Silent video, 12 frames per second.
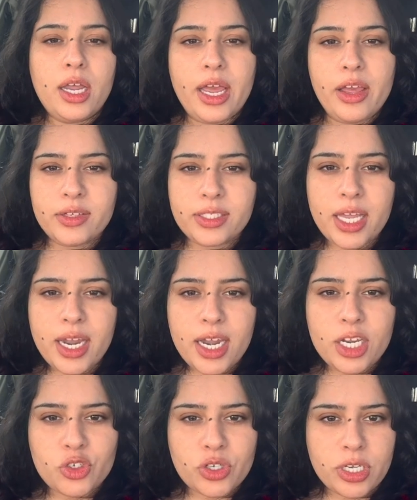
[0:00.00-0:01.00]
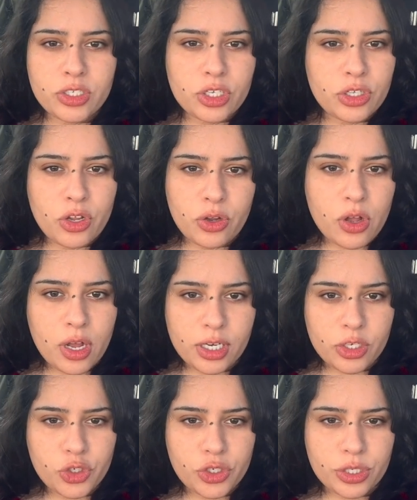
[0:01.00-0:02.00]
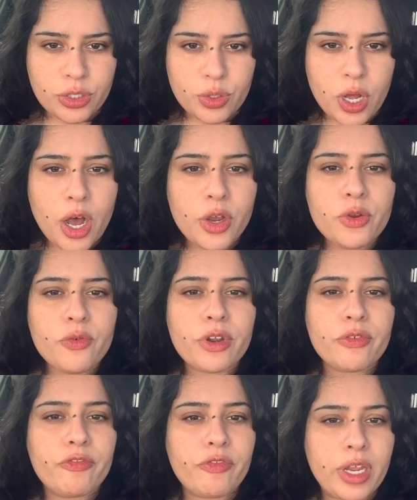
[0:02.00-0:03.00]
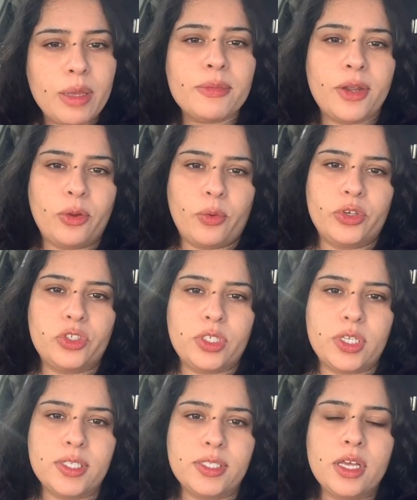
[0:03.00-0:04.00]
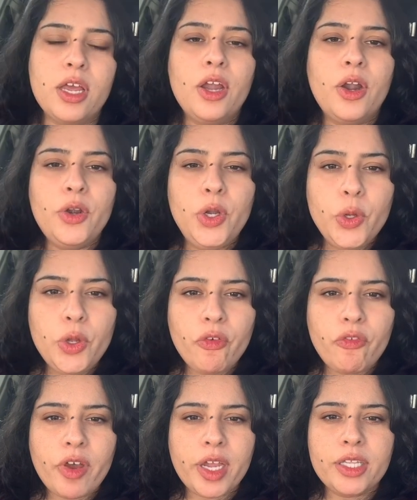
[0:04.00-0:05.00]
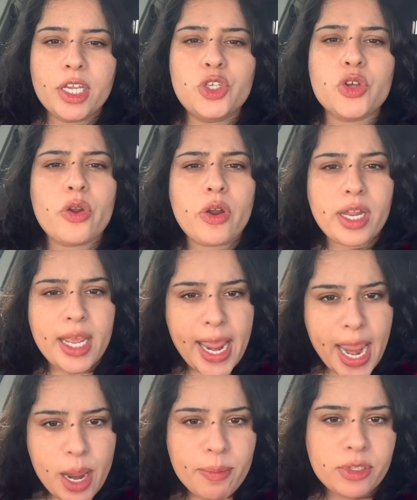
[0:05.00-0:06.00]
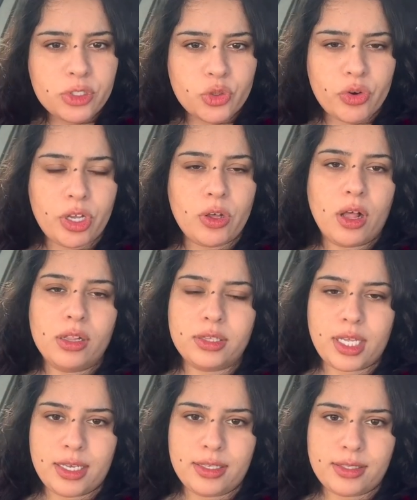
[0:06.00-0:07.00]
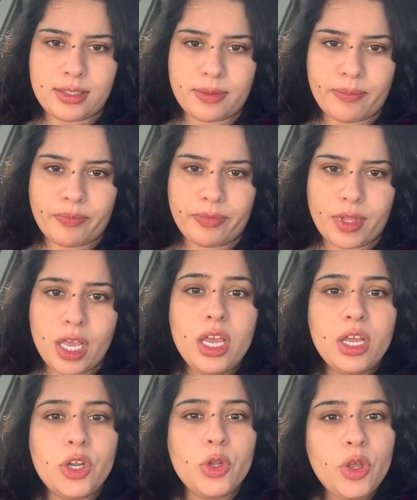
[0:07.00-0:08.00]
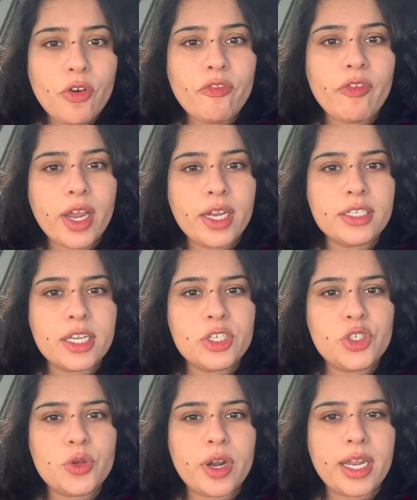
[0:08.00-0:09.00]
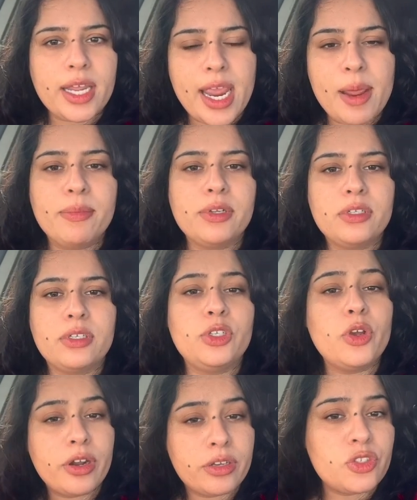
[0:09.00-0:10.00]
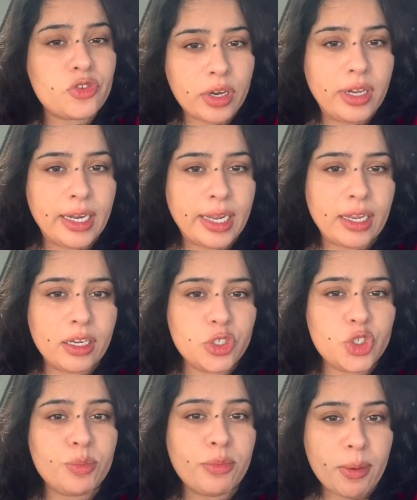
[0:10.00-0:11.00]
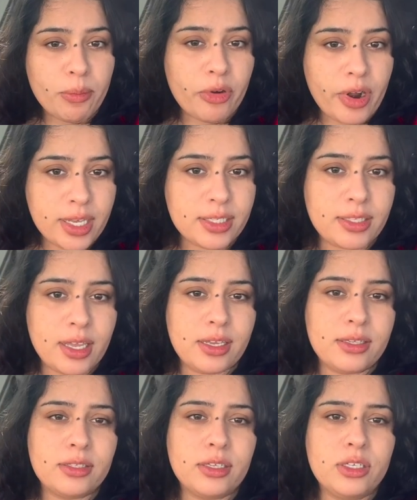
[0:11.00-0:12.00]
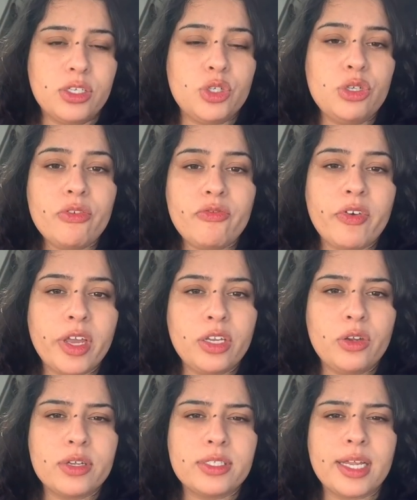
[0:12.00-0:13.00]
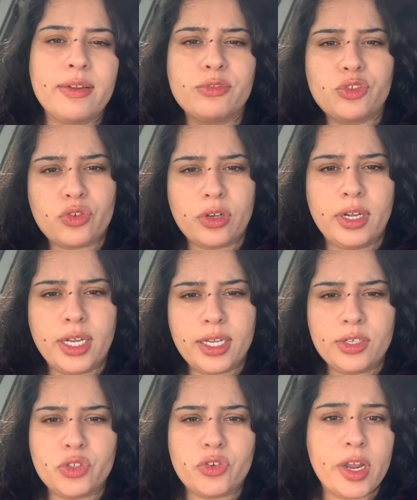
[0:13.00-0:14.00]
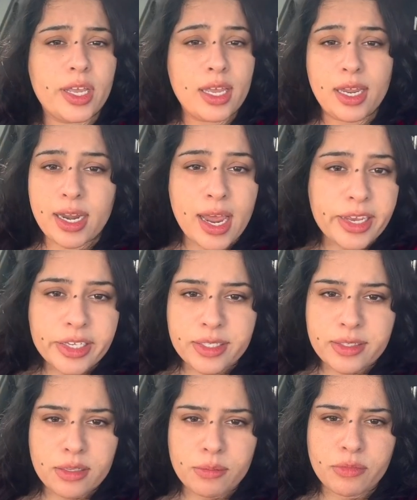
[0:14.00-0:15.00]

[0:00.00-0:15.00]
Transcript: Is there any change in the cognition? So how you want to frame that question is, do you find that you're not able to recall things? Do you find that you are struggling to memorize things? Do you find yourself struggling to recognize